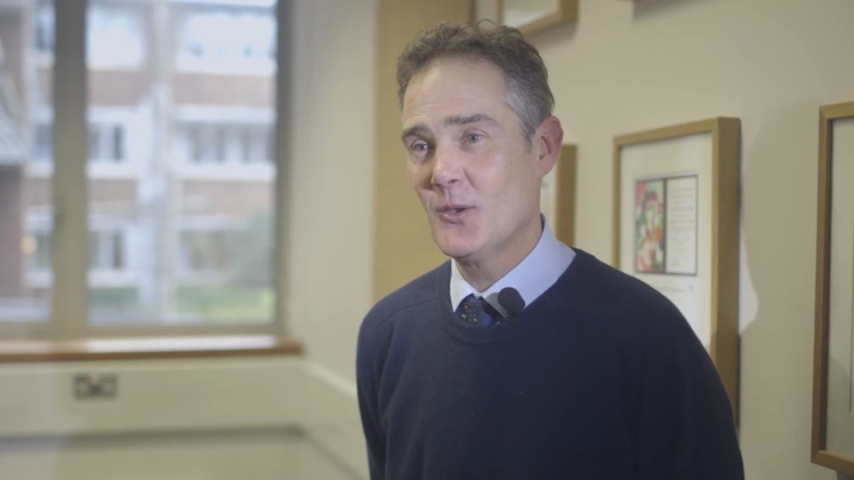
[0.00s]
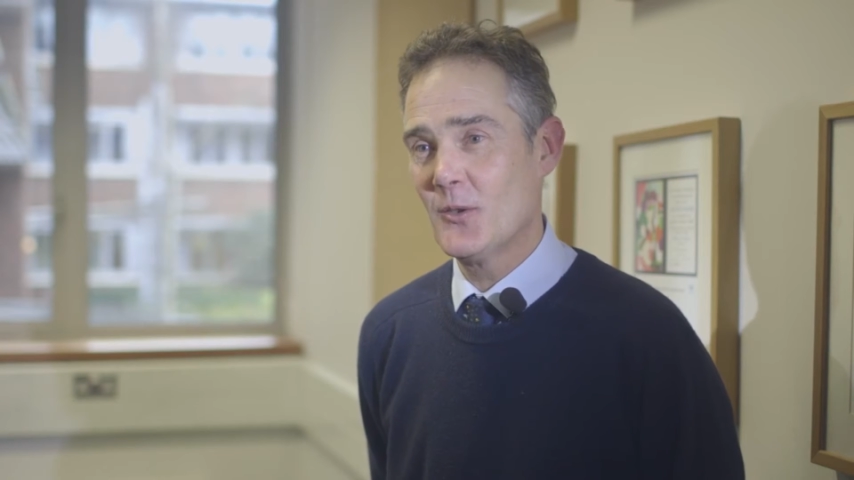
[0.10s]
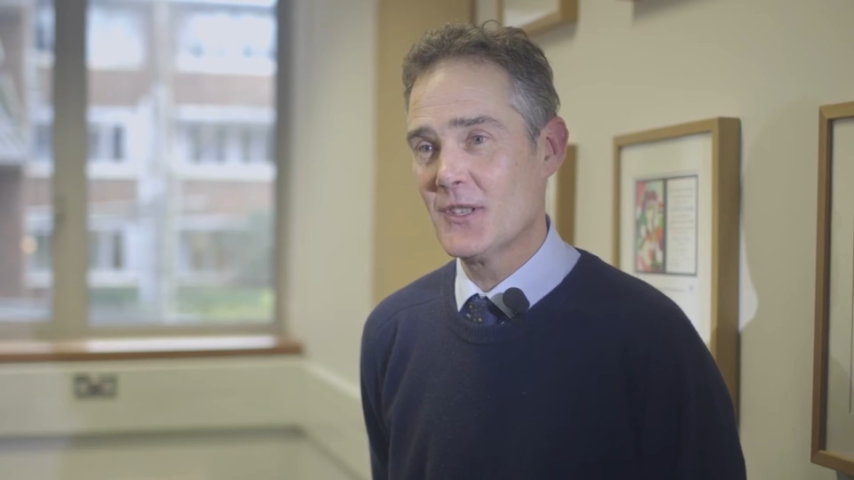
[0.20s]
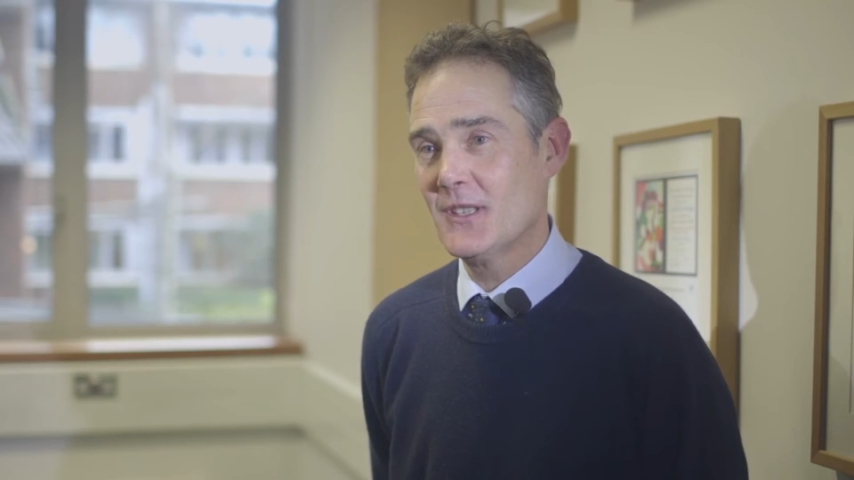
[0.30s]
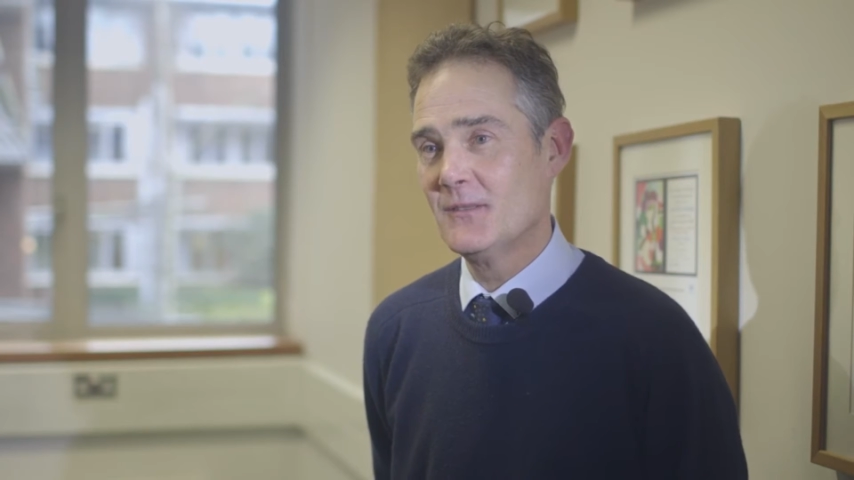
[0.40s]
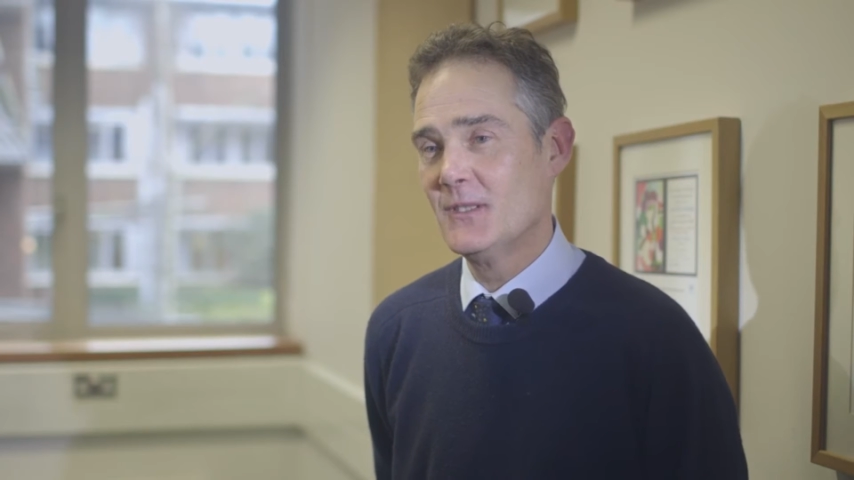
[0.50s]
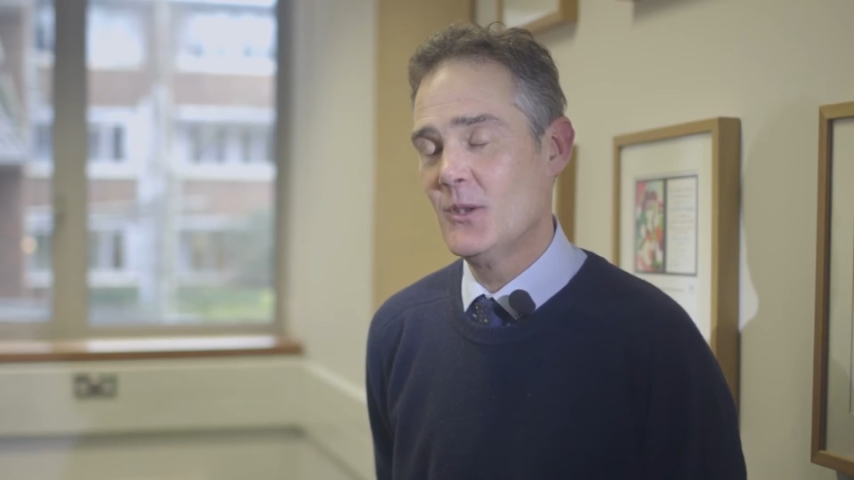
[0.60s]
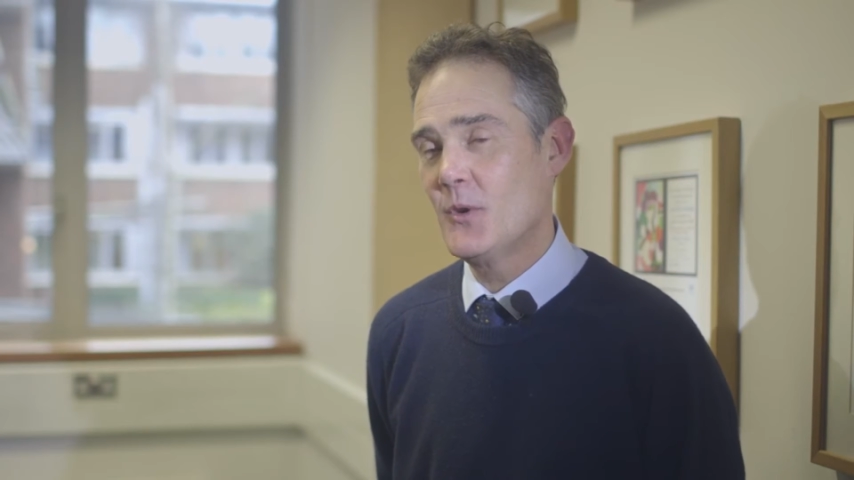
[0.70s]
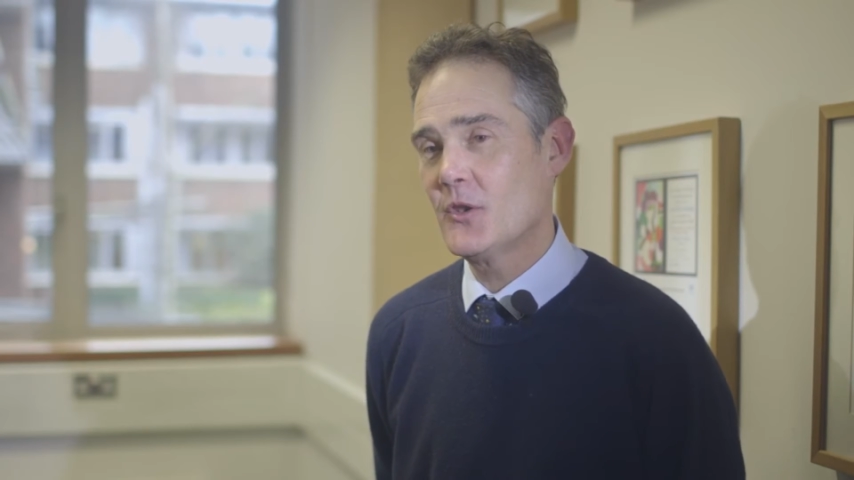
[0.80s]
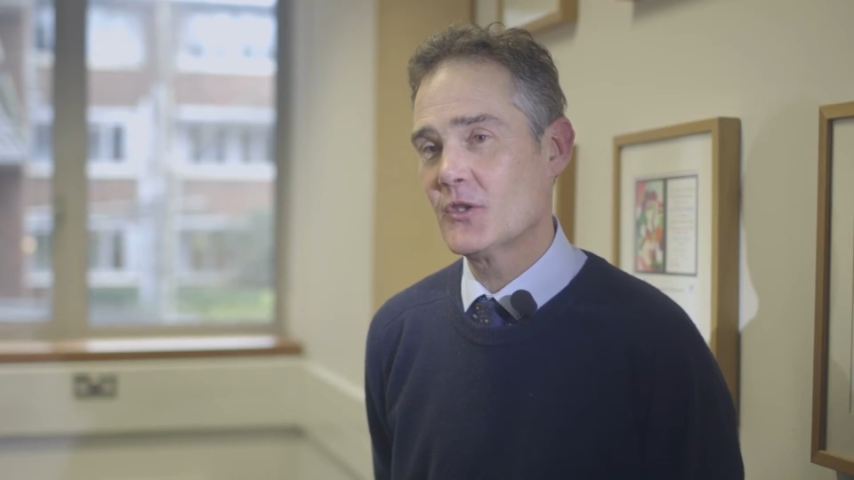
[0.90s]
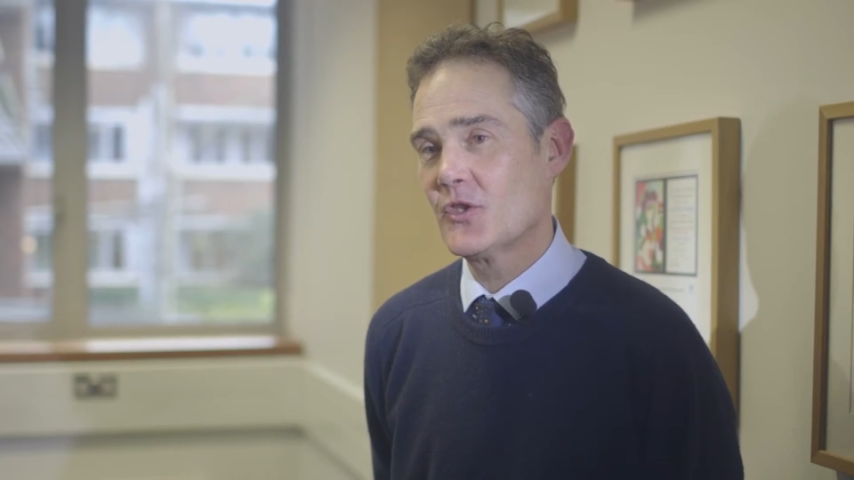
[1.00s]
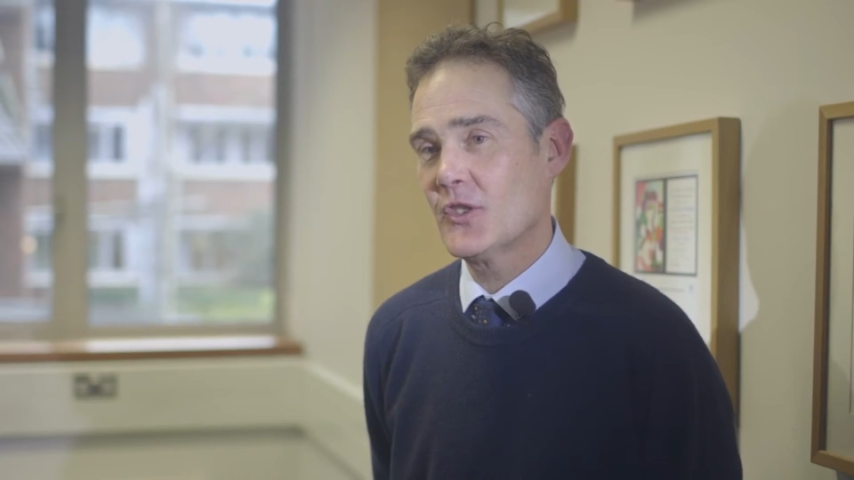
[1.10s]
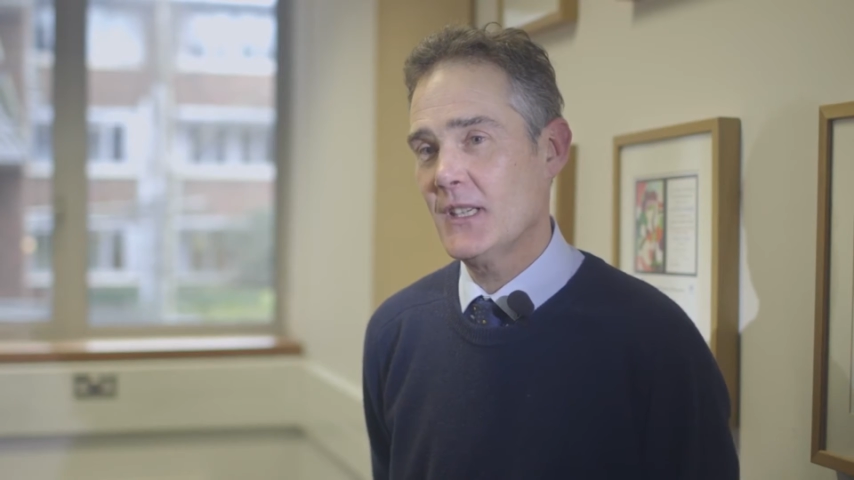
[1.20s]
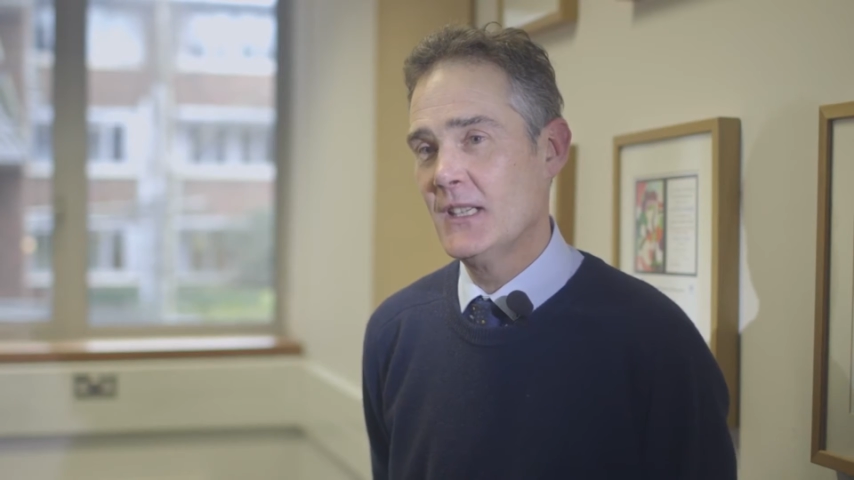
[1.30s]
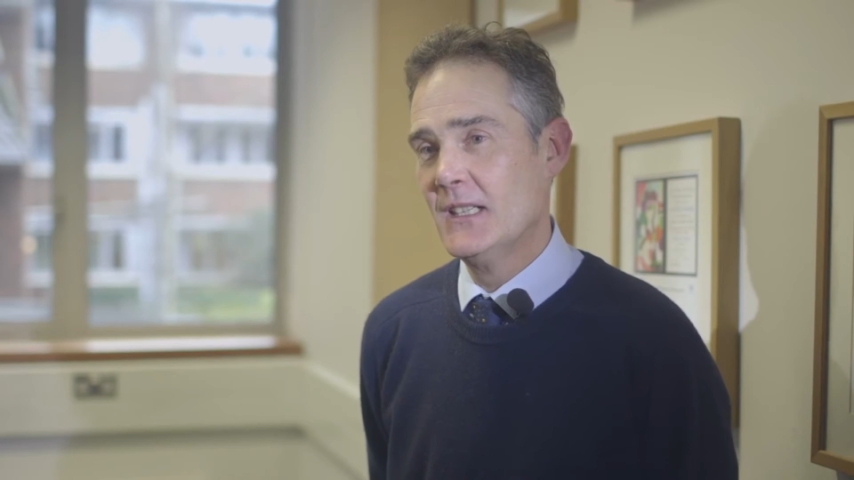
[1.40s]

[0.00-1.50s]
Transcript: or the laboratory.